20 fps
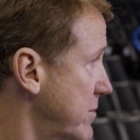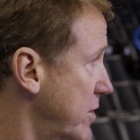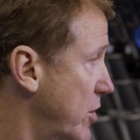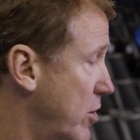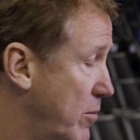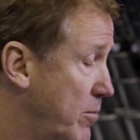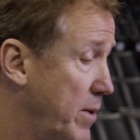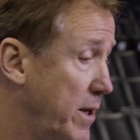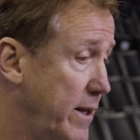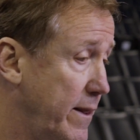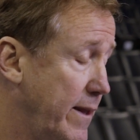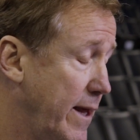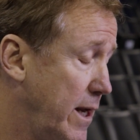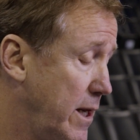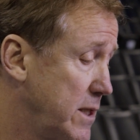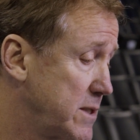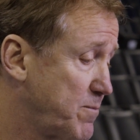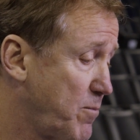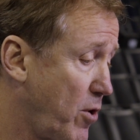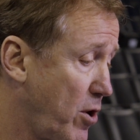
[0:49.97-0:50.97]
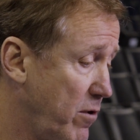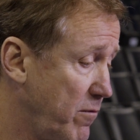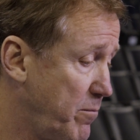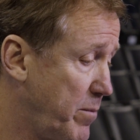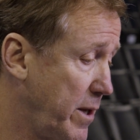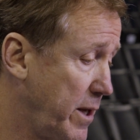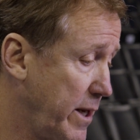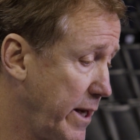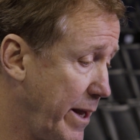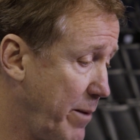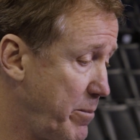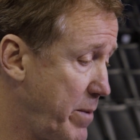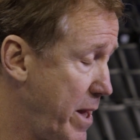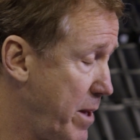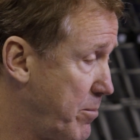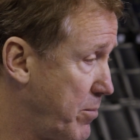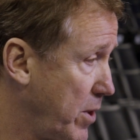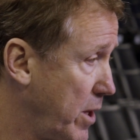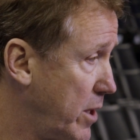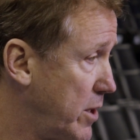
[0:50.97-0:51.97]
you know, but that is part of being an
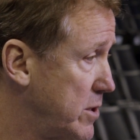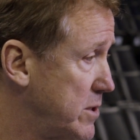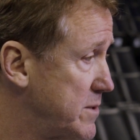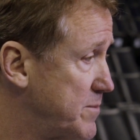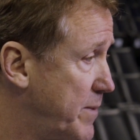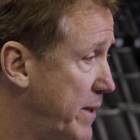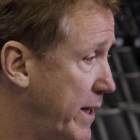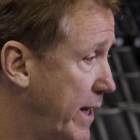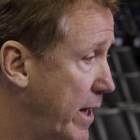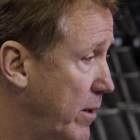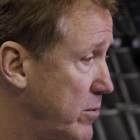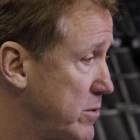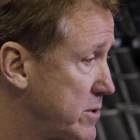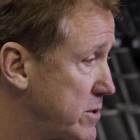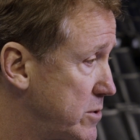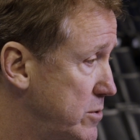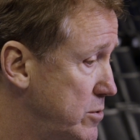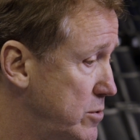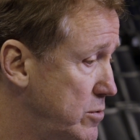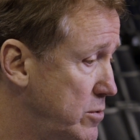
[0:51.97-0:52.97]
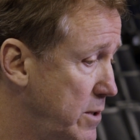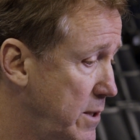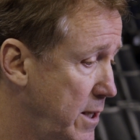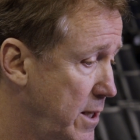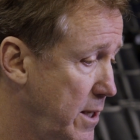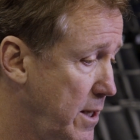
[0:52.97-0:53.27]
NBA player, is being able to